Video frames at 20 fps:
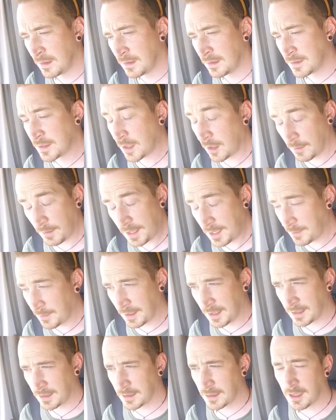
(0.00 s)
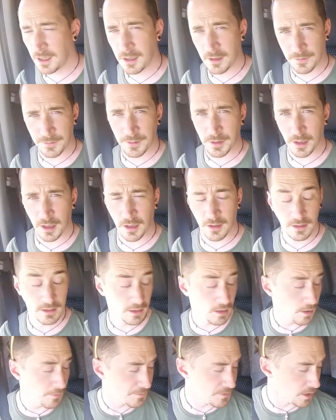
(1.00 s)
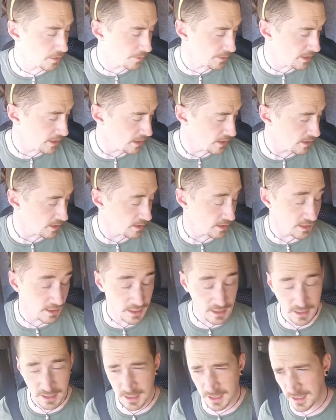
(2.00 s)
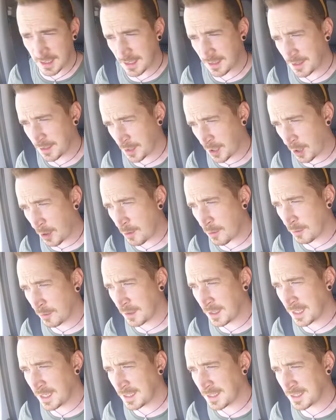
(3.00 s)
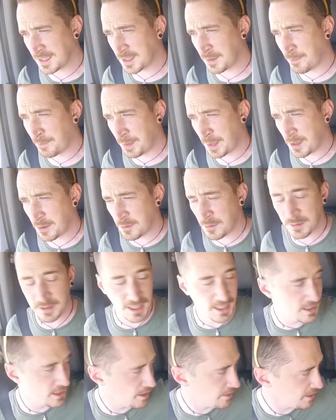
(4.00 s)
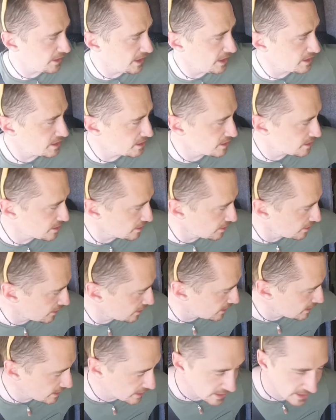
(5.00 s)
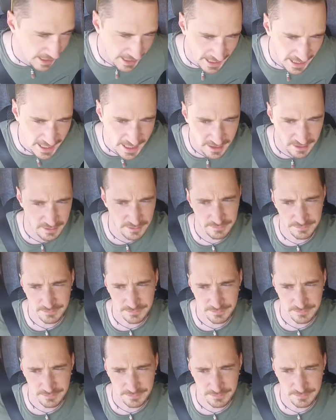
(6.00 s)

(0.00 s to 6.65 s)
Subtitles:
So anyway, kicking off topic, the goal is to build another kitchen side like here,